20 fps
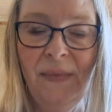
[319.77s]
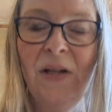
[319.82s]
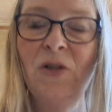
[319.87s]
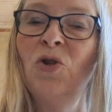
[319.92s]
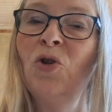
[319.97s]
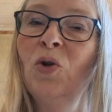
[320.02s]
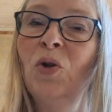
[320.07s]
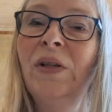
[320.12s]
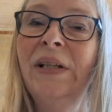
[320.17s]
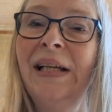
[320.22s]

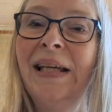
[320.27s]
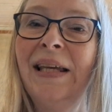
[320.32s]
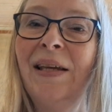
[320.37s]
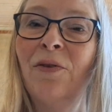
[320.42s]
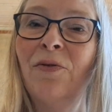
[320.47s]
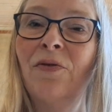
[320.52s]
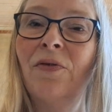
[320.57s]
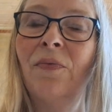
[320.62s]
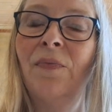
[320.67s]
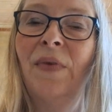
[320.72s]
to
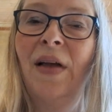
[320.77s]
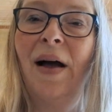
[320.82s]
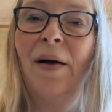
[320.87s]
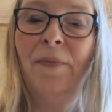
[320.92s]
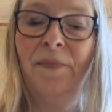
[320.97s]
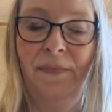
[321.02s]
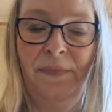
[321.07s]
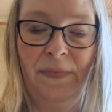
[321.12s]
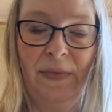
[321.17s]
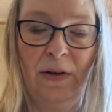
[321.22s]
leave, yeah.
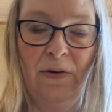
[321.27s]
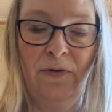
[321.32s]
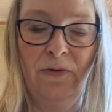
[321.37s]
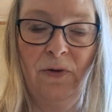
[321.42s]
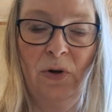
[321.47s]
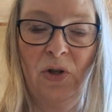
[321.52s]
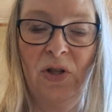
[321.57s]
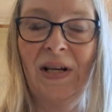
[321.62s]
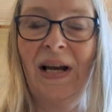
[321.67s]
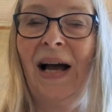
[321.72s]

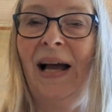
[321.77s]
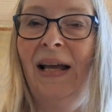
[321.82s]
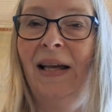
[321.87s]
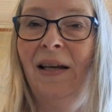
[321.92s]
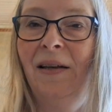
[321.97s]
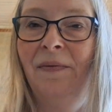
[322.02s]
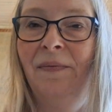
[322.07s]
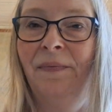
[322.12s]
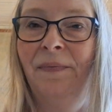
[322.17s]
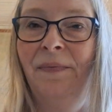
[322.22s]

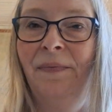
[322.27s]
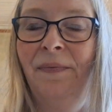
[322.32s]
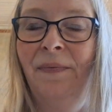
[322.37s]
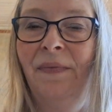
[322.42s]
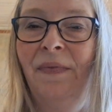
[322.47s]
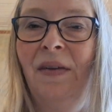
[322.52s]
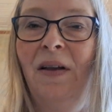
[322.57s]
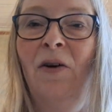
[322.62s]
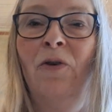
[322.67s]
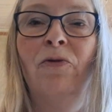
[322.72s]
Foretrække.
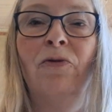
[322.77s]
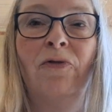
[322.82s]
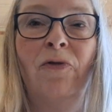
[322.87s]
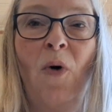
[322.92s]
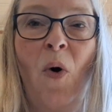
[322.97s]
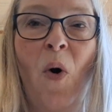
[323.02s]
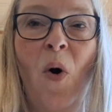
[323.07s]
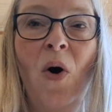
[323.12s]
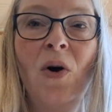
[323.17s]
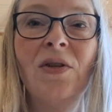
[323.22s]

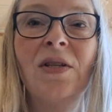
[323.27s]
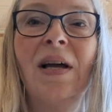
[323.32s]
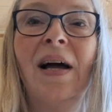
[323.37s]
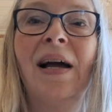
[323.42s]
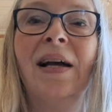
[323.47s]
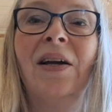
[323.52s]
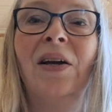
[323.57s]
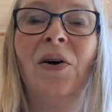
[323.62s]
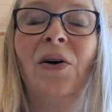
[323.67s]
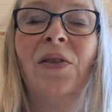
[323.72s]

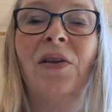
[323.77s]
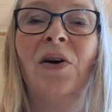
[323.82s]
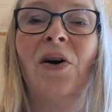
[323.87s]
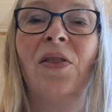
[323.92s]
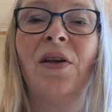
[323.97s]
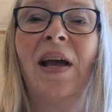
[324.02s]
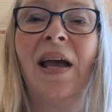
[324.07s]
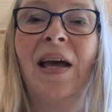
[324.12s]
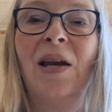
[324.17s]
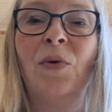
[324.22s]
Foretrække, on the
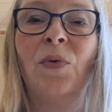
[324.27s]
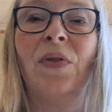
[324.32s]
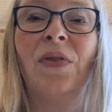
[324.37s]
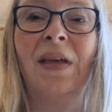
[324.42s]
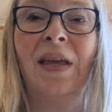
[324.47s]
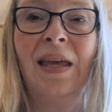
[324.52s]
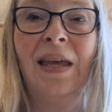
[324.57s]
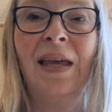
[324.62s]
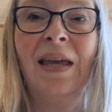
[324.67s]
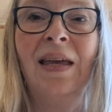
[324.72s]
other hand, with
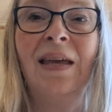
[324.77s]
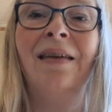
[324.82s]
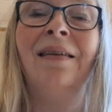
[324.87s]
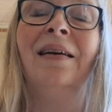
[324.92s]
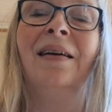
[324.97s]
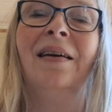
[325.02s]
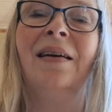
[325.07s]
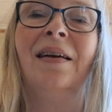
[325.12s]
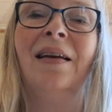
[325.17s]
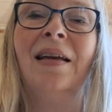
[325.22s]
E,
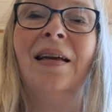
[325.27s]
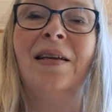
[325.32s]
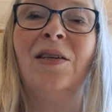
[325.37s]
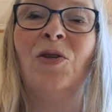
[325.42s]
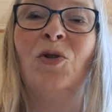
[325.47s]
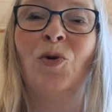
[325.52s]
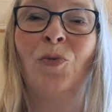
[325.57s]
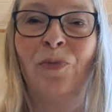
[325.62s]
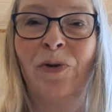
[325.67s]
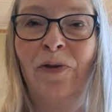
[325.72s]
is
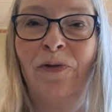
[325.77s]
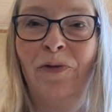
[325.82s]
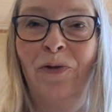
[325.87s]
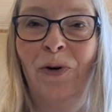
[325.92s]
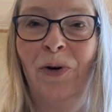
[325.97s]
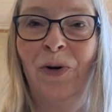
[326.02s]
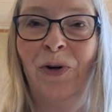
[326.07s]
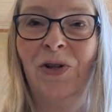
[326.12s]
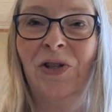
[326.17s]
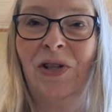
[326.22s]
to
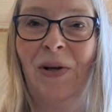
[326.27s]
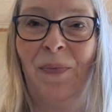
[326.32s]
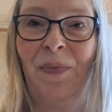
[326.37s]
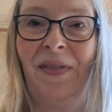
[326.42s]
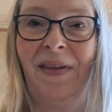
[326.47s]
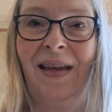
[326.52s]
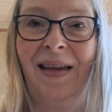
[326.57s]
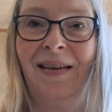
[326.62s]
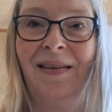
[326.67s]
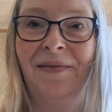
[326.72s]
prefer
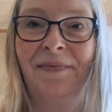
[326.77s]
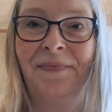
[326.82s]
something.